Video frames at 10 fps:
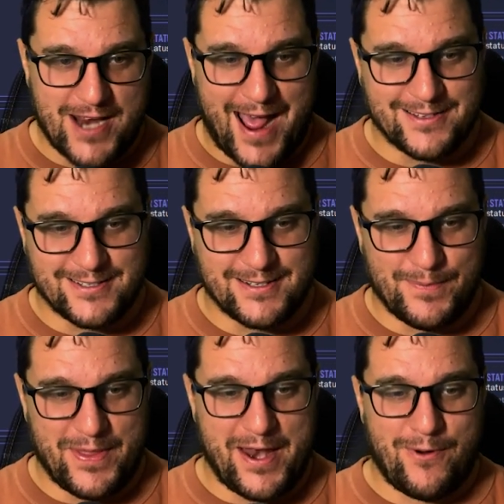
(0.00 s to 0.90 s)
stats.
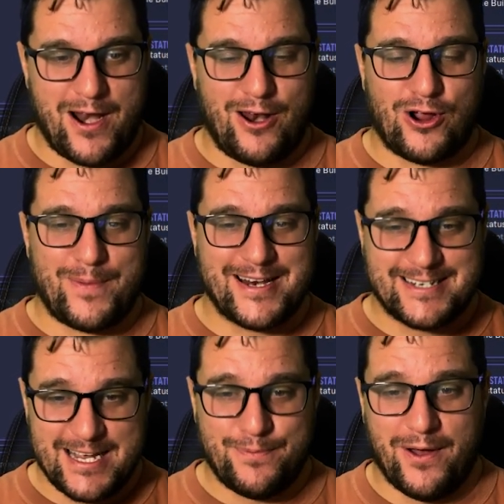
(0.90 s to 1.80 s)
But then when I look a bit
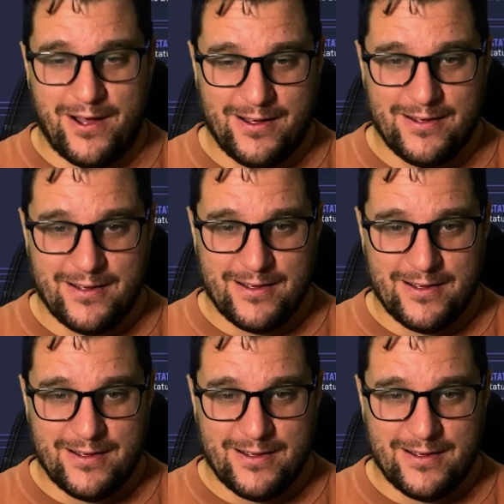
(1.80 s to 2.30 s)
deeper,